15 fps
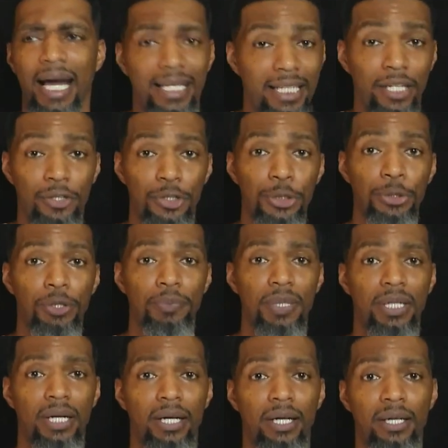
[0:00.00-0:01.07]
didn't do it
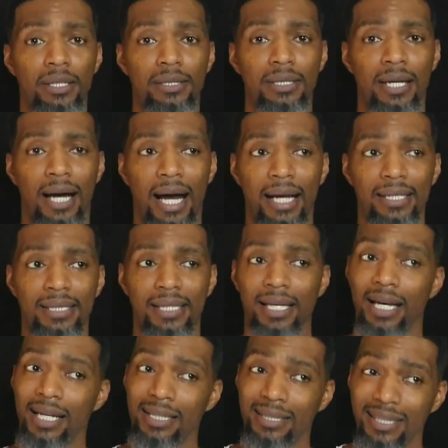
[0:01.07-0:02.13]
because I
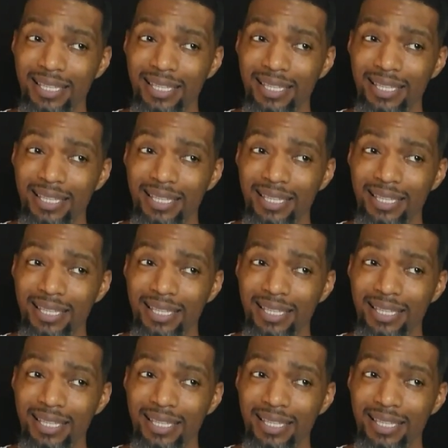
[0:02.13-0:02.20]
said,